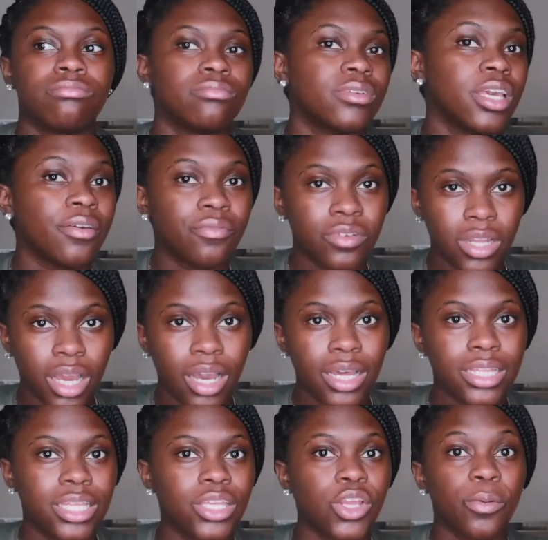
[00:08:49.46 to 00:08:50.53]
if
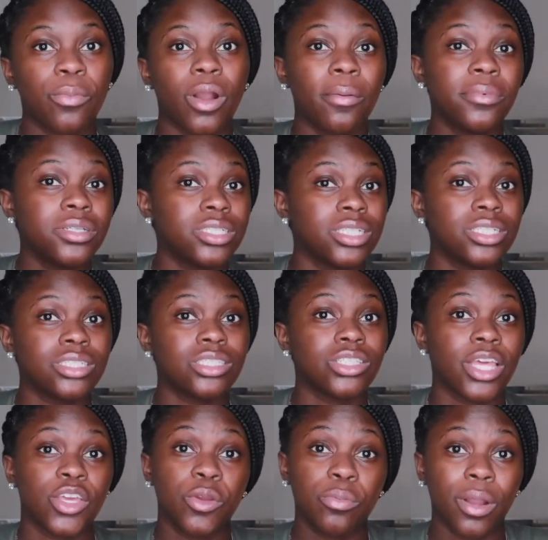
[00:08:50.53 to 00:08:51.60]
not, then you're probably just
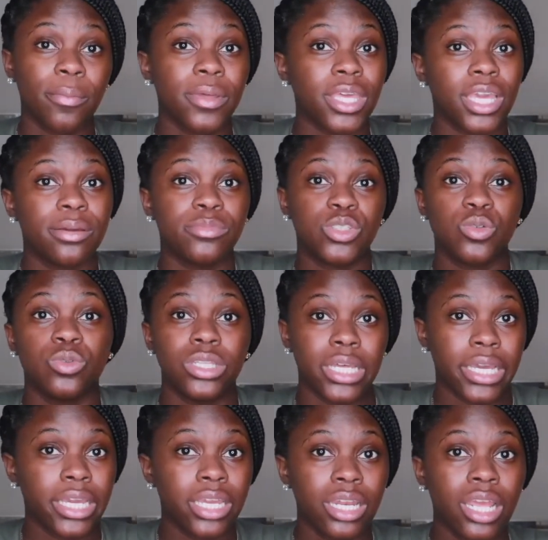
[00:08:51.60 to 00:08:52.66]
like, you probably came too
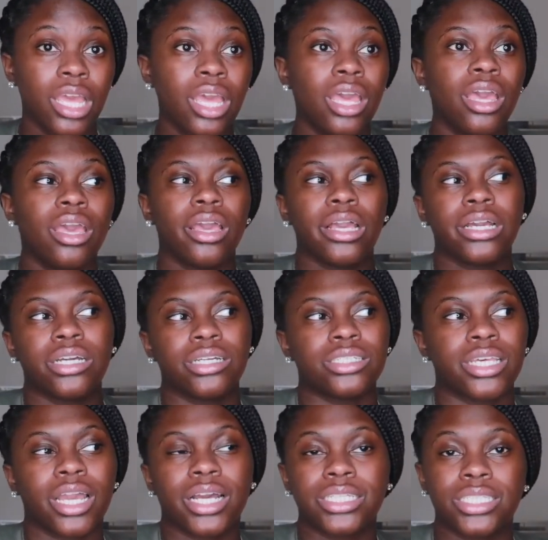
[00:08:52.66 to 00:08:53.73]
late, because
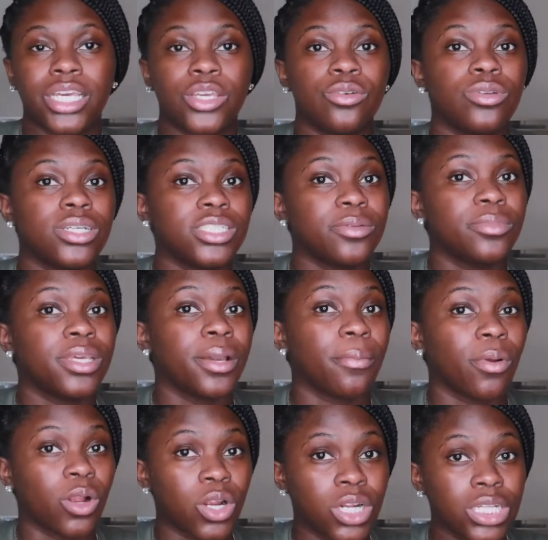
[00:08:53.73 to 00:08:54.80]
like I said, you need to be up
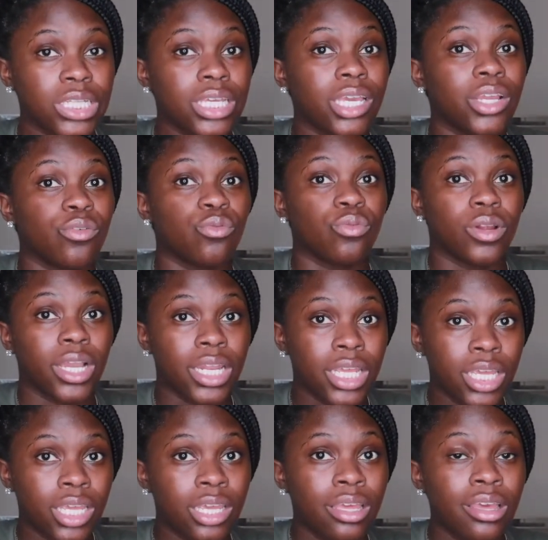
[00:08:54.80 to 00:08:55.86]
early and
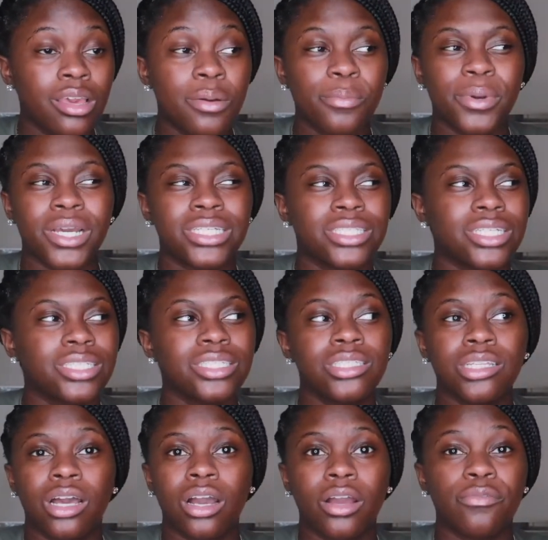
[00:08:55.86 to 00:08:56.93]
ready, because this is
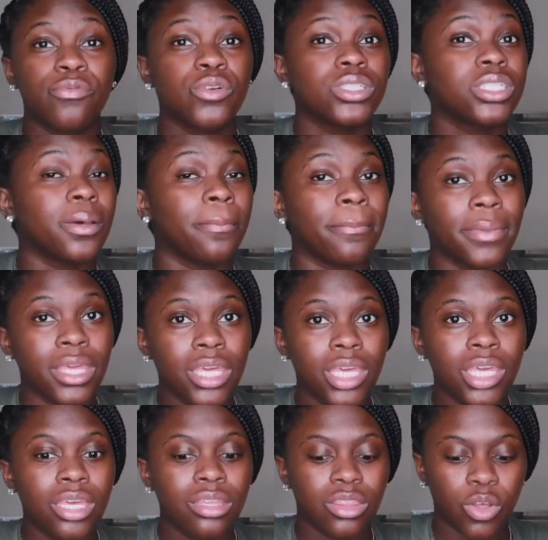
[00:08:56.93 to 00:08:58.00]
not, to
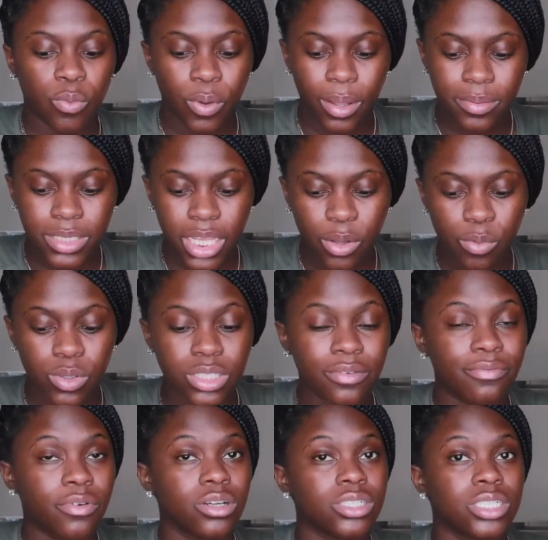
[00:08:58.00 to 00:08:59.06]
me, the website wasn't
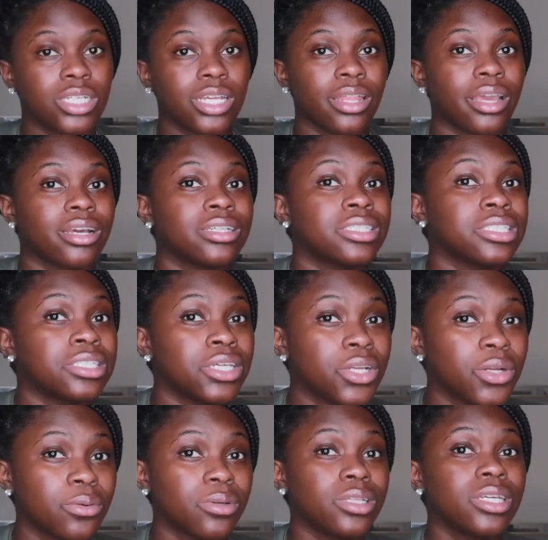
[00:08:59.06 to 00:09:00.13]
functioning like a
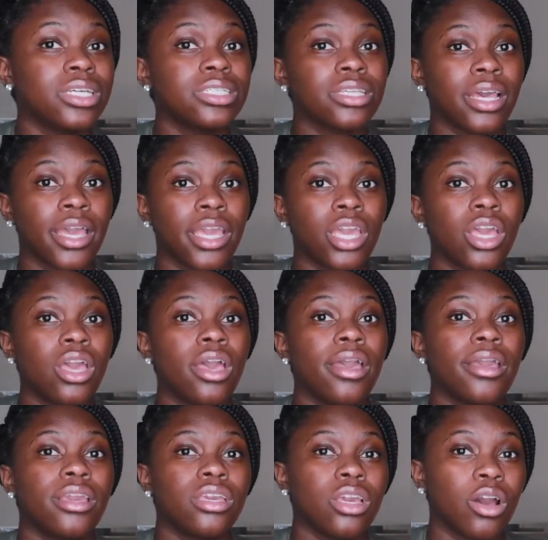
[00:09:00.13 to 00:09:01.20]
sneaker release. Like,
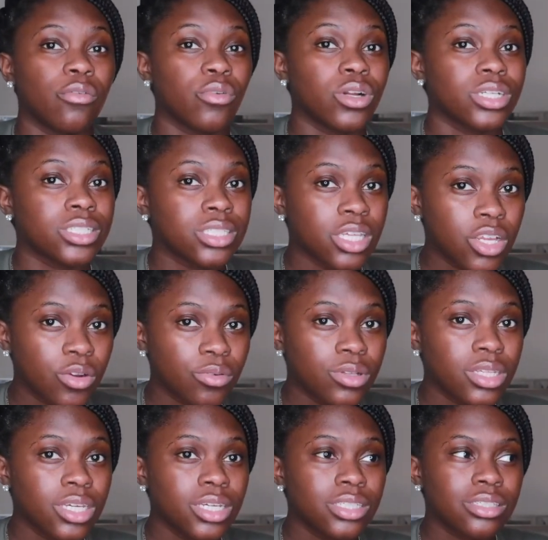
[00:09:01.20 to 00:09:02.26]
yeah, for a sneaker
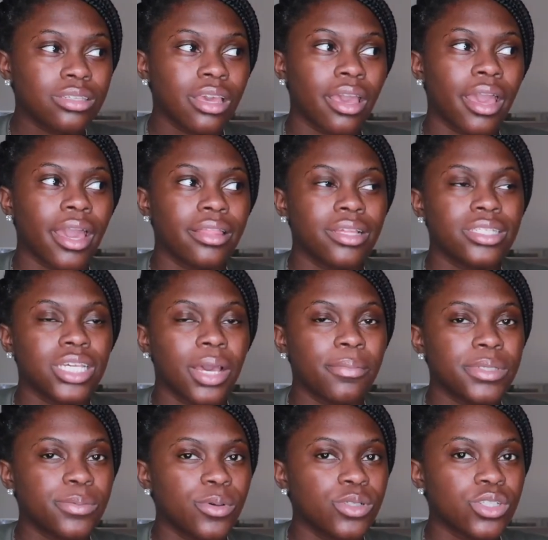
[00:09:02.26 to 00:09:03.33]
release, at the time it's
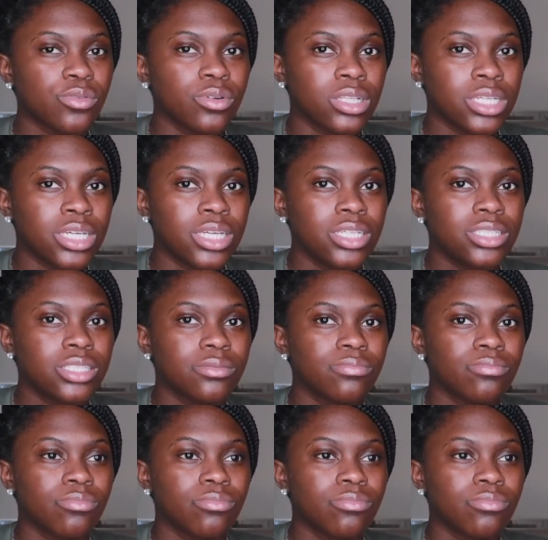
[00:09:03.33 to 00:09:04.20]
supposed to release,